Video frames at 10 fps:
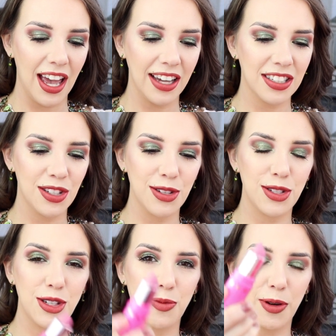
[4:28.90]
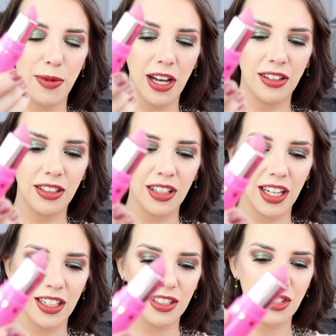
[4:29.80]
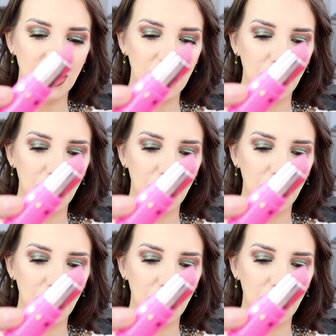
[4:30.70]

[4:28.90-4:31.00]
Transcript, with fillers: Ex Supermodel, and it's just